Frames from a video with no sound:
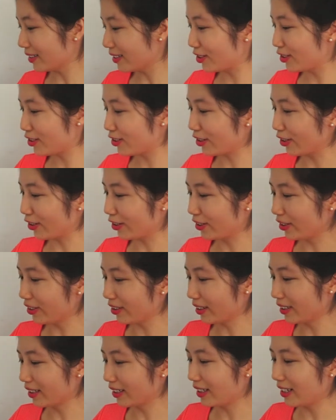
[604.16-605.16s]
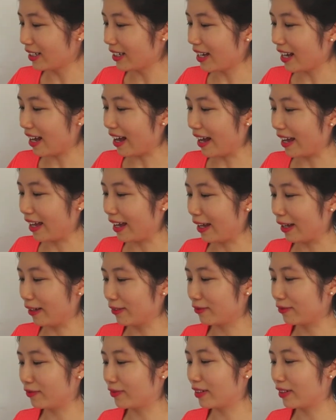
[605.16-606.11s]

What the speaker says: show you. I have